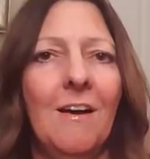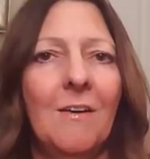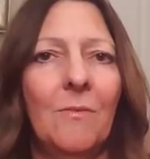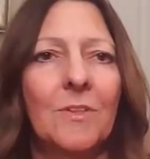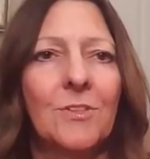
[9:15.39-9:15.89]

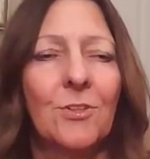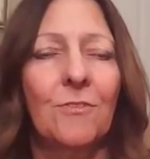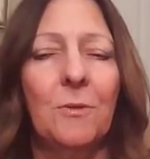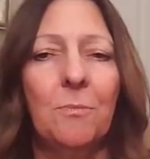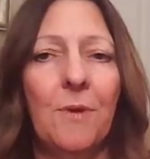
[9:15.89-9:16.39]
will serve
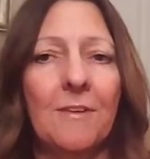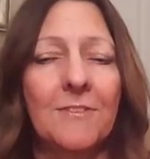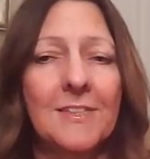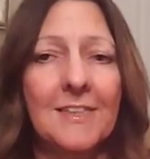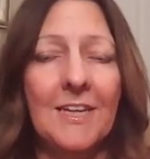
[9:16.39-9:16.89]
you
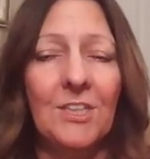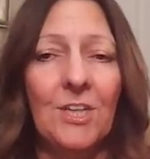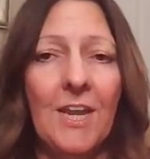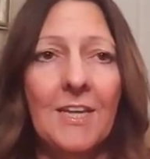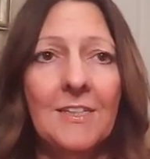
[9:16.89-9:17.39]
breakfast, lunch,
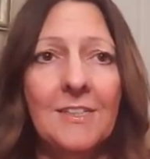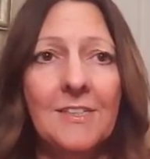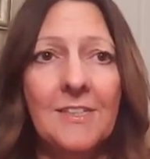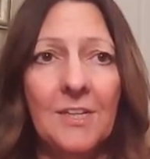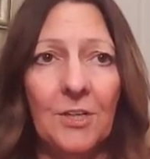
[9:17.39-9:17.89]
and
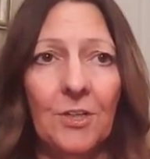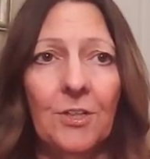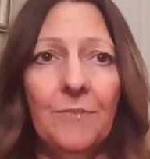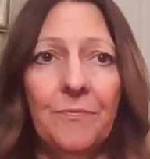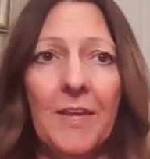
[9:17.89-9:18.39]

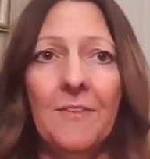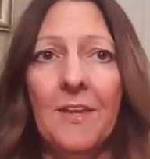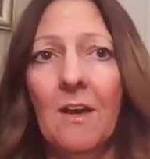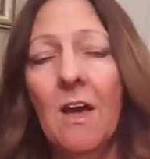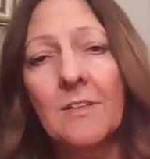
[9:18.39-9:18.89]
dinner, and
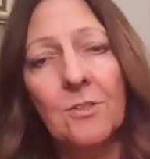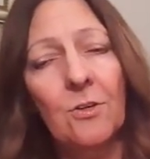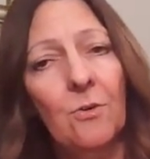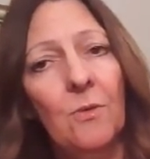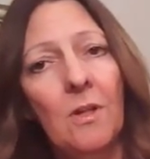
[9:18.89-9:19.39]
they
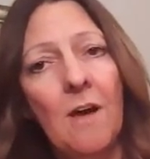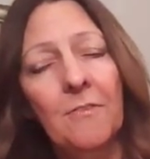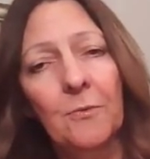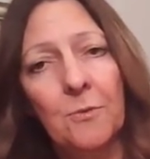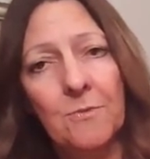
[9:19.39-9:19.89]
also will
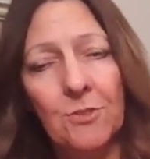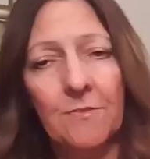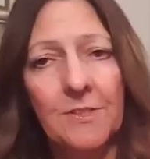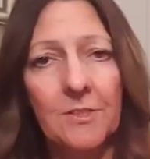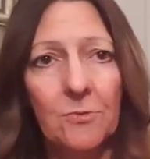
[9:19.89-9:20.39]
offer room
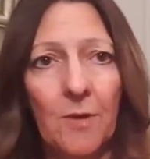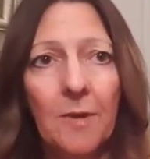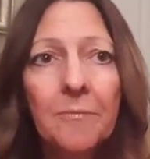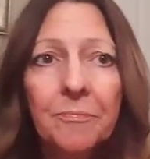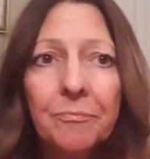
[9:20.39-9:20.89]
service as
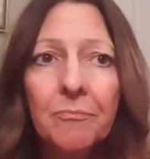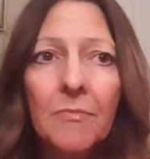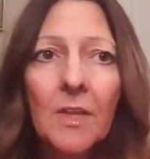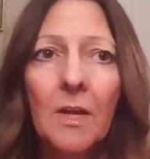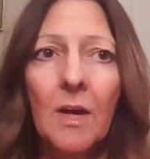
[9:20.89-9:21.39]
well.
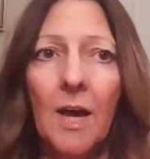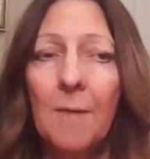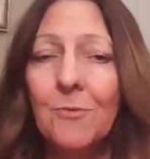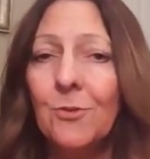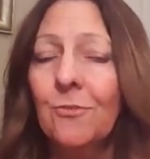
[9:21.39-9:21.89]

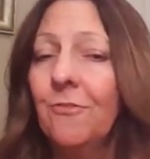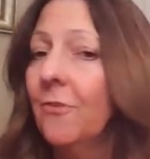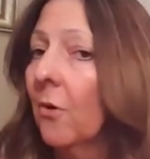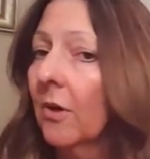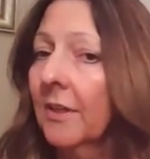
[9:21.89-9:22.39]
Up to
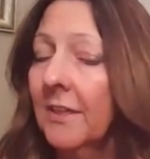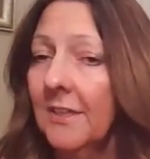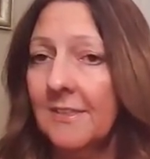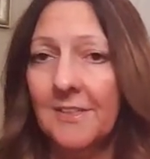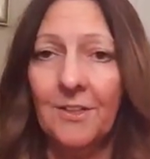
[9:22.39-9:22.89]
4
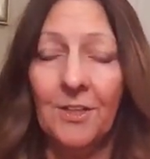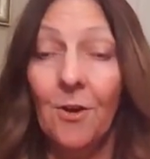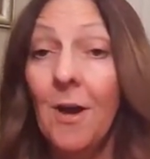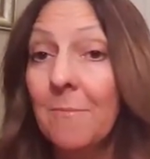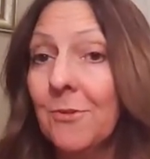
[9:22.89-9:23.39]
kids, here you go,
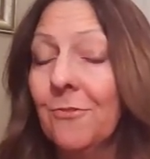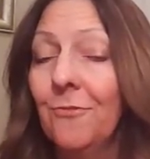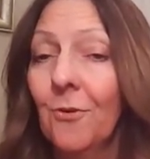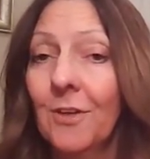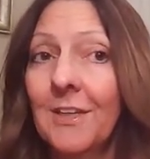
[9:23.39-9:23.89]
up to
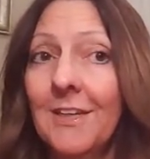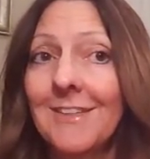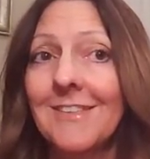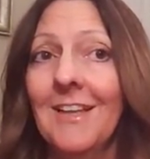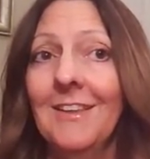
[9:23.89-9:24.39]
4
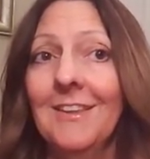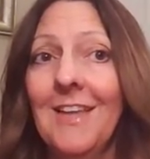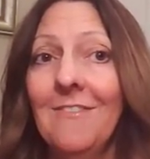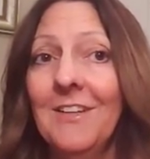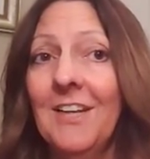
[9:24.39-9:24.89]
kids,
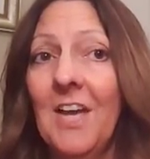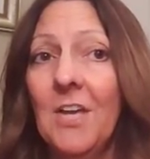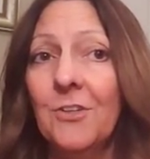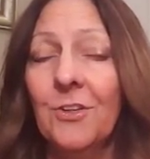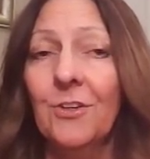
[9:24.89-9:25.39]
11 and
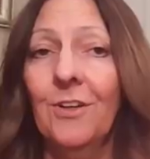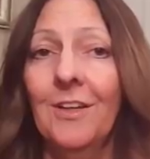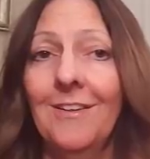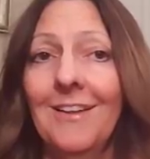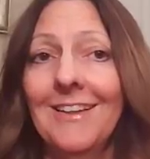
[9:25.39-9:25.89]
under,
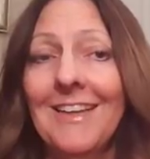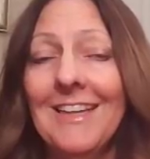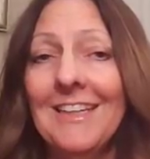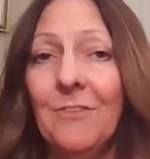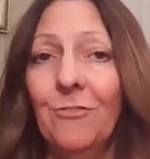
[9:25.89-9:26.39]

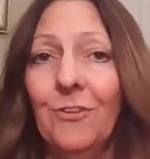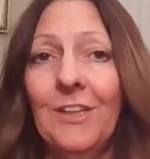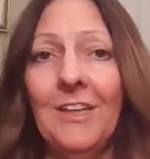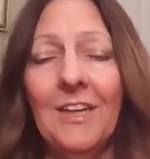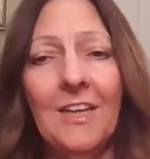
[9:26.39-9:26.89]
can eat
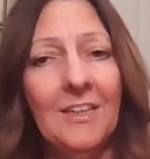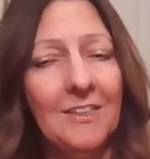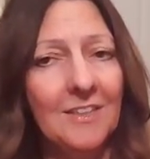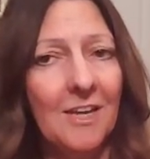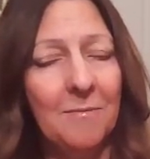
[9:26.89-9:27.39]
free
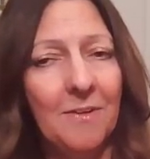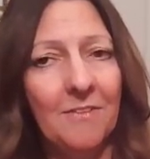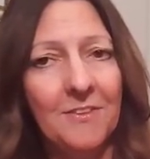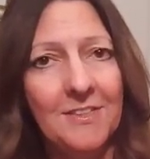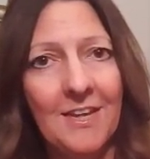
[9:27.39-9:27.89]
any time
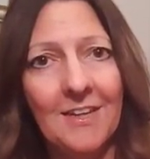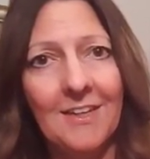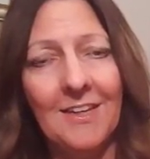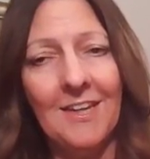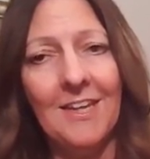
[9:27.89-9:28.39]
of the day
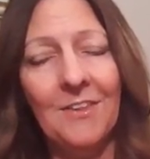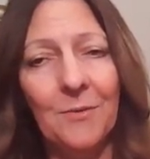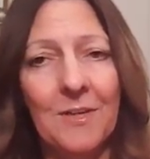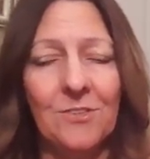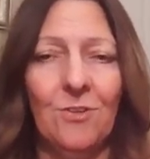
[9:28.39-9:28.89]
in
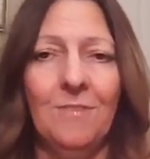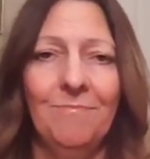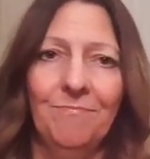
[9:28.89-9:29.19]
the restaurant,